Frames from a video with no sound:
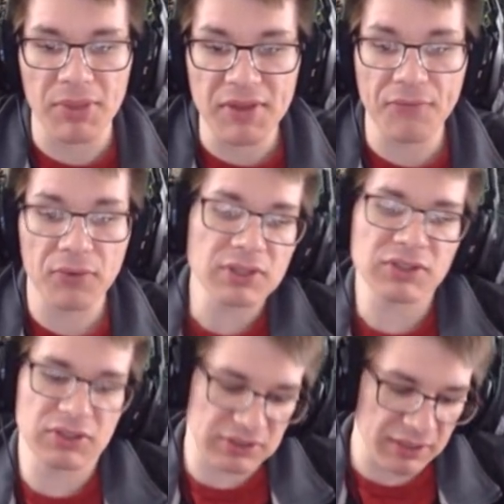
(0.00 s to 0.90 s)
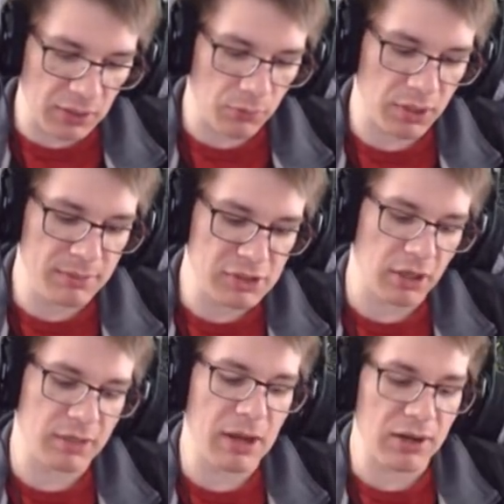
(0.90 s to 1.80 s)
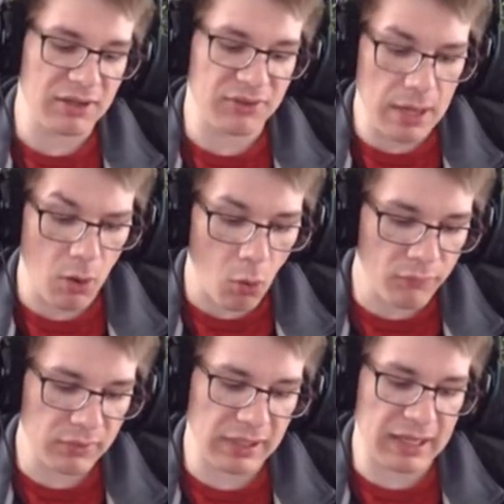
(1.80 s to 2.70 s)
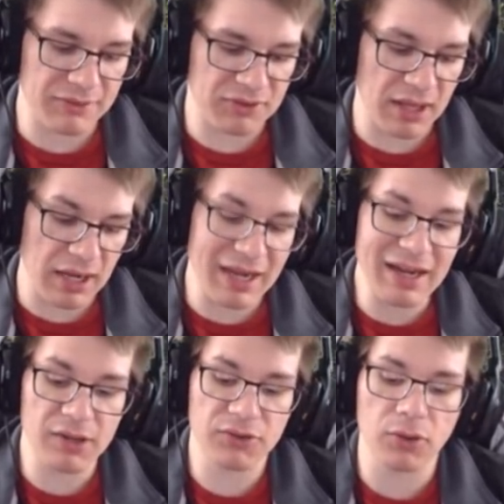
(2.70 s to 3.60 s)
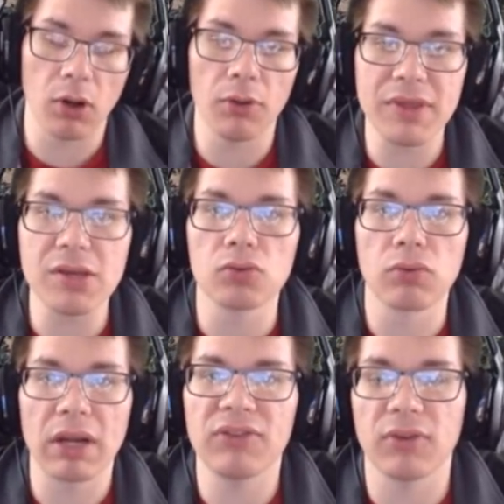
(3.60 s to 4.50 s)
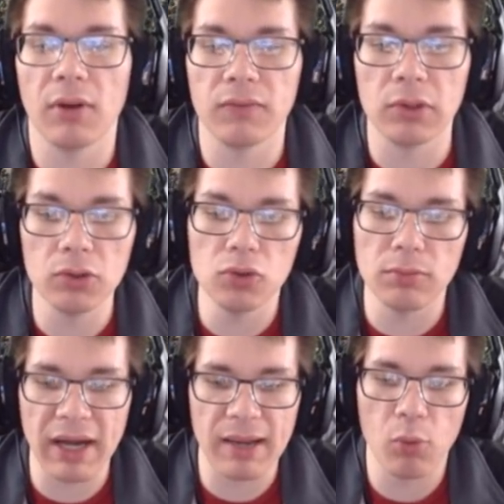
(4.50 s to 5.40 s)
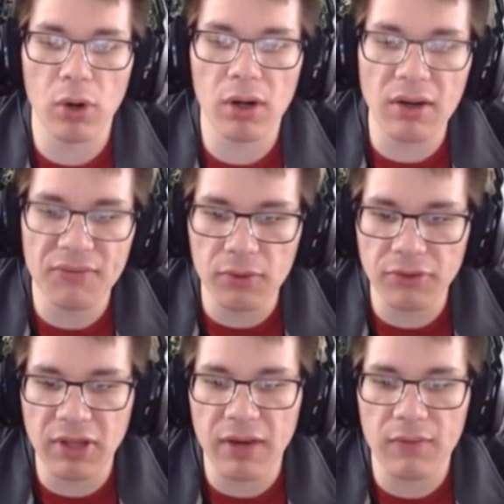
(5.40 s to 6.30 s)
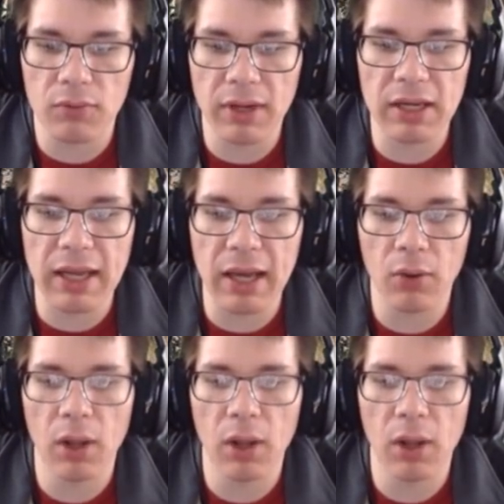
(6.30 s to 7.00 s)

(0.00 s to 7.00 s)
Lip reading: The first set that we're going to be talking about is an overland set, and it is called the Grace of Gloom. I am wearing a full set of it right now.